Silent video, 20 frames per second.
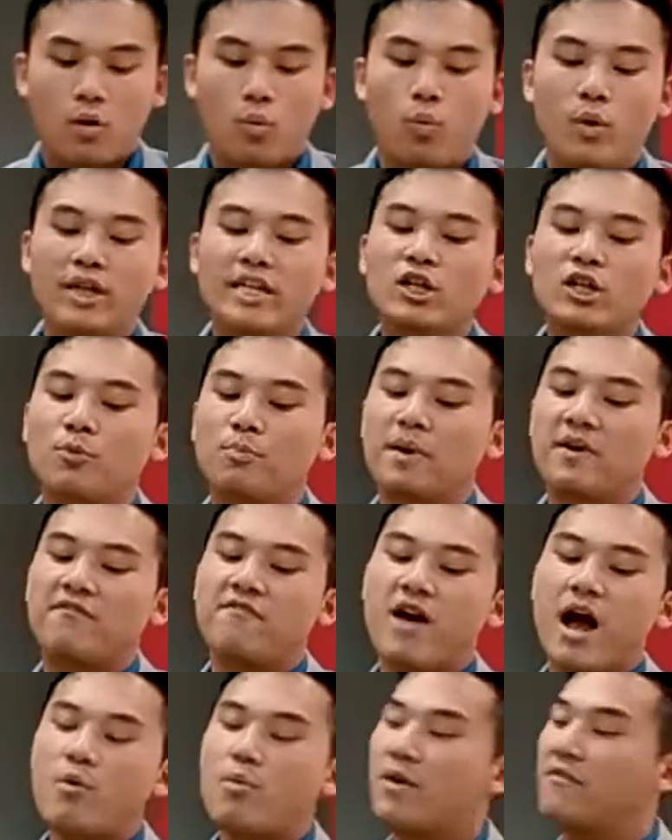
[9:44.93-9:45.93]
We need to be
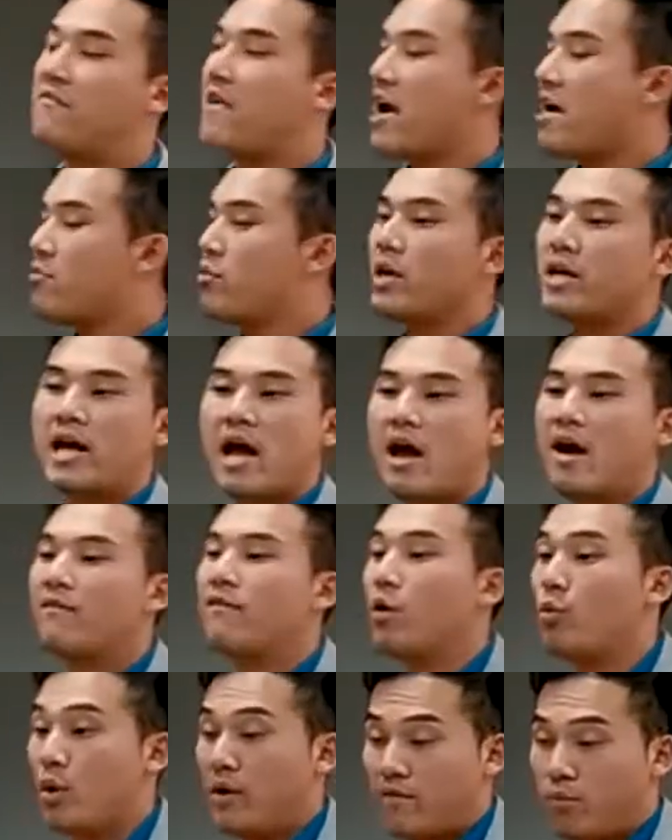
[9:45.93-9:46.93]
very, very
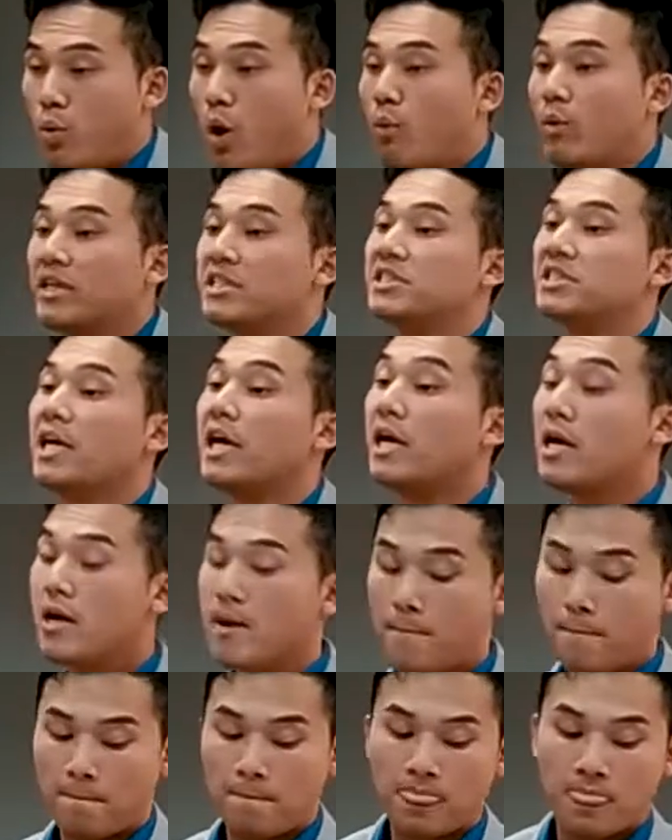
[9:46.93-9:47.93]
careful with what we say,
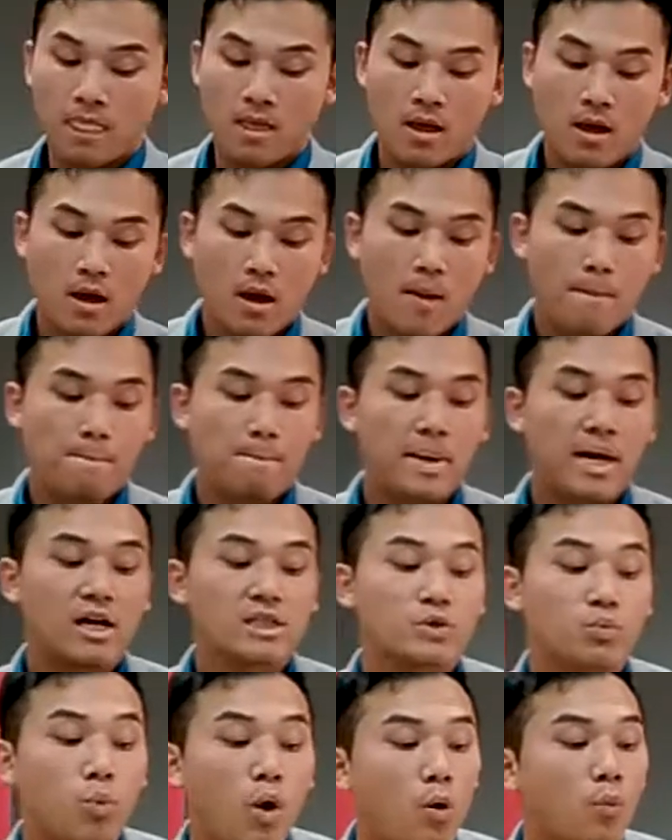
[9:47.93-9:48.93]

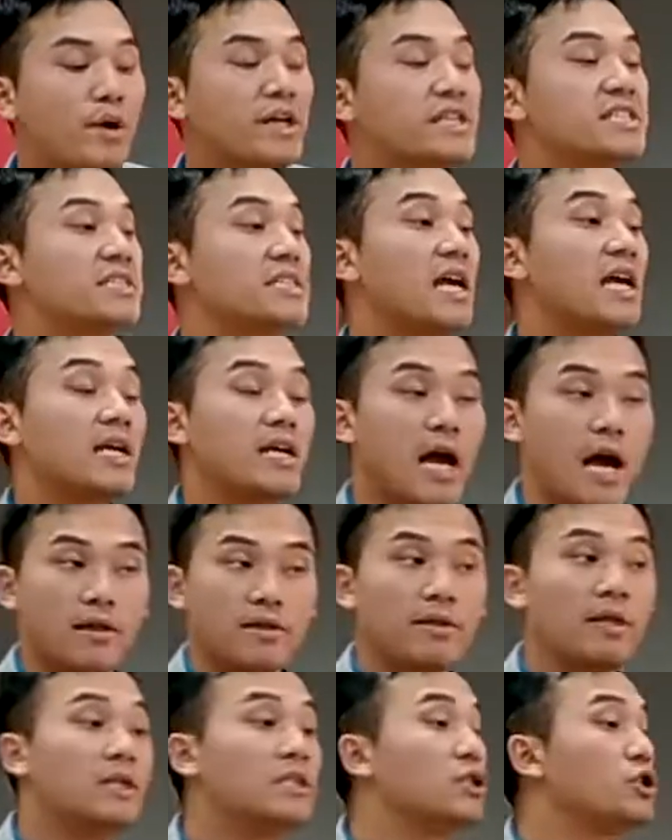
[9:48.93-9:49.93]
because what we say can
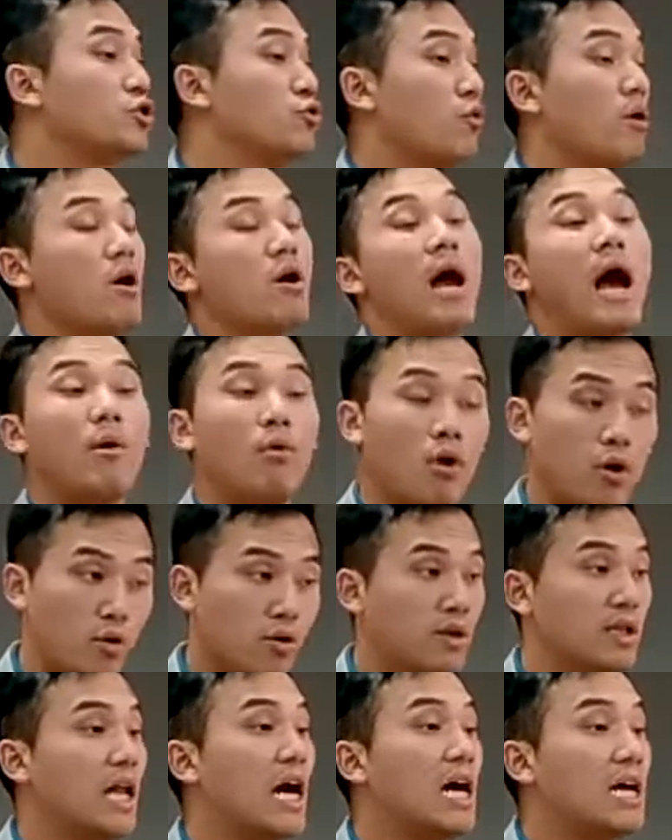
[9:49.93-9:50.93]
destroy our
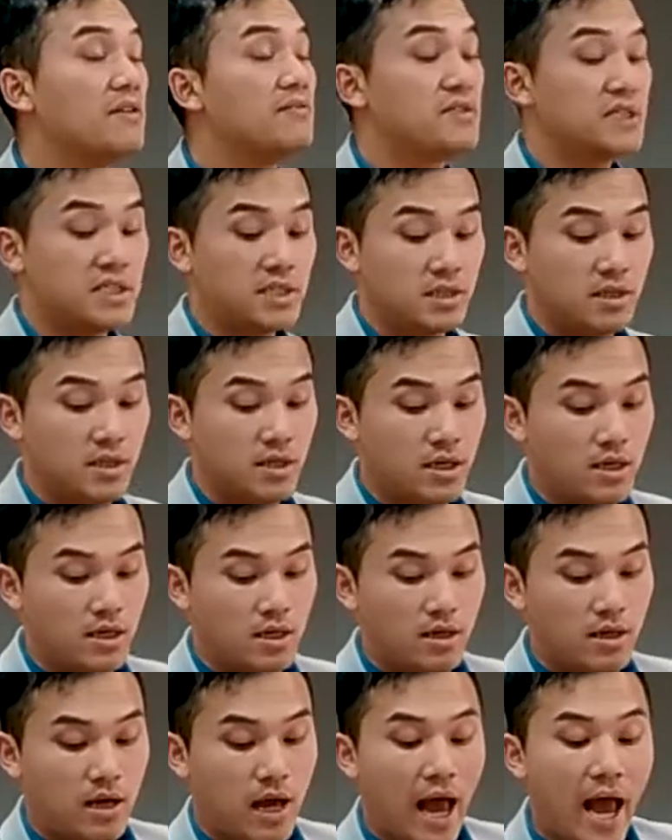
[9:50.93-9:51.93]
own lives,
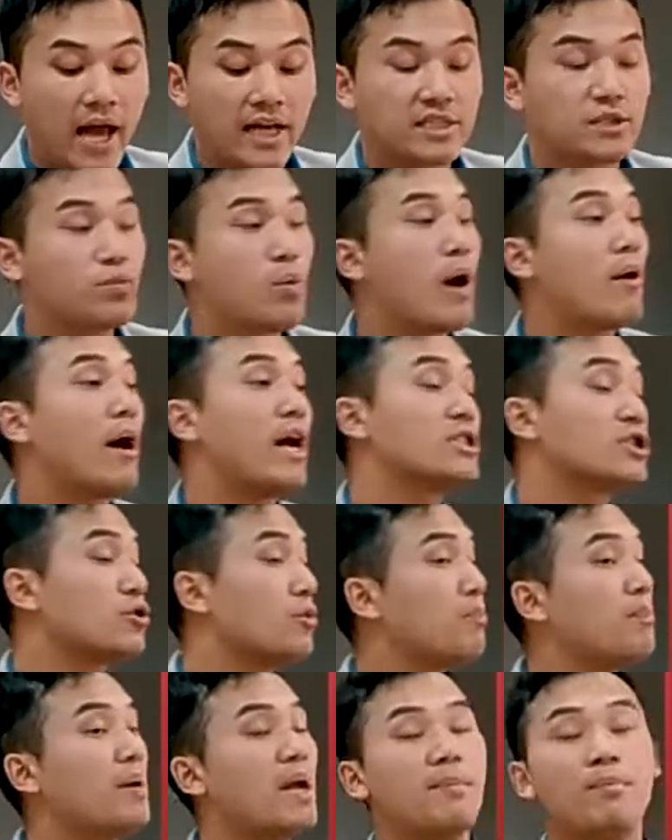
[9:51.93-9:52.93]
as well as the
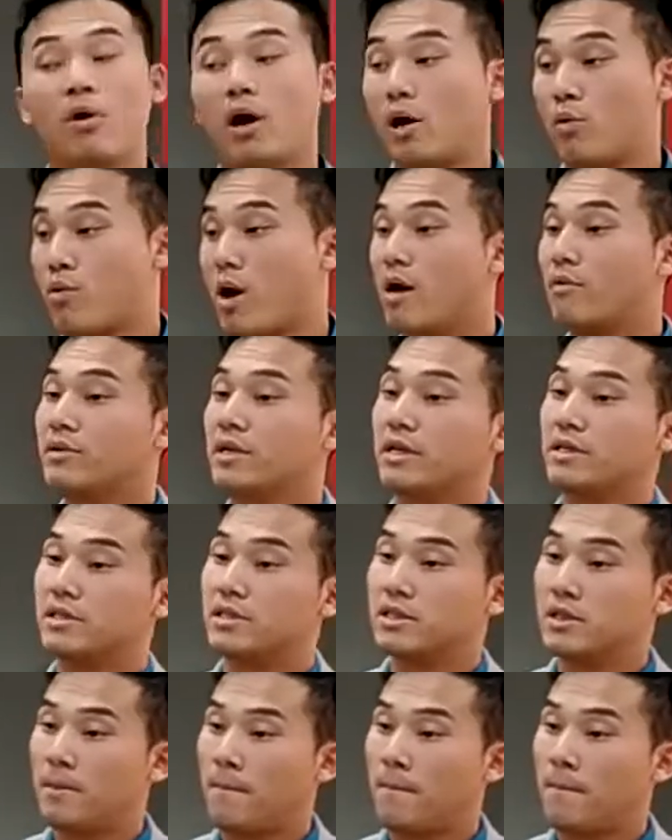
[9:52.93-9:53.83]
people around us.